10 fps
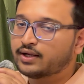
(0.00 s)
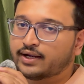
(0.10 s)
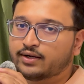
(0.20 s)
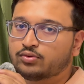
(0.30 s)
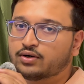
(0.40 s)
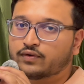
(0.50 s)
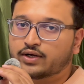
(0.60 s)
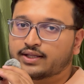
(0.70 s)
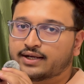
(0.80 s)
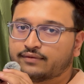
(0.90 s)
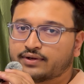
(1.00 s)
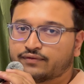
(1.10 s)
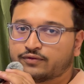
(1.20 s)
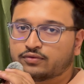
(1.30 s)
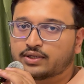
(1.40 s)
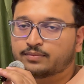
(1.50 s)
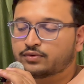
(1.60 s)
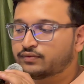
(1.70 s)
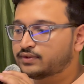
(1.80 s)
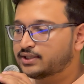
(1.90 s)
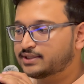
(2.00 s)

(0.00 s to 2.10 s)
And to avoid that, we have to remove we